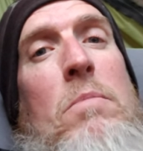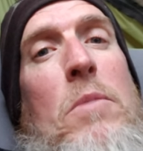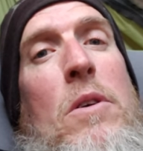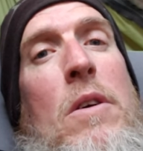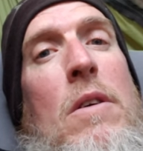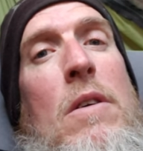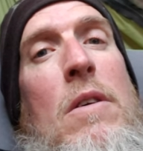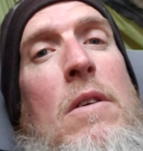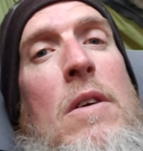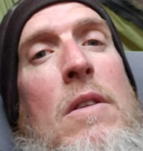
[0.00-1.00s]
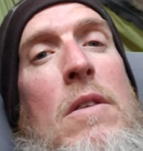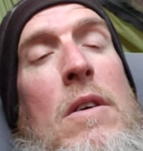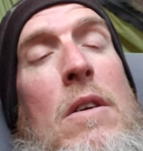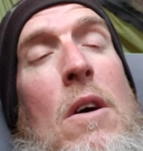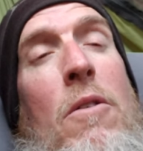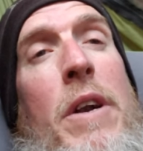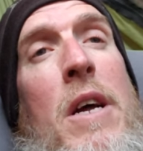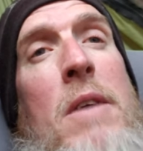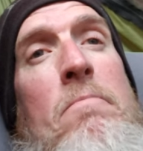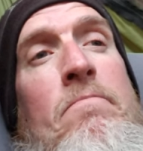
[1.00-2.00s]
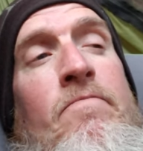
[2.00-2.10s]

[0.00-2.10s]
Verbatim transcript: book and then call it a night.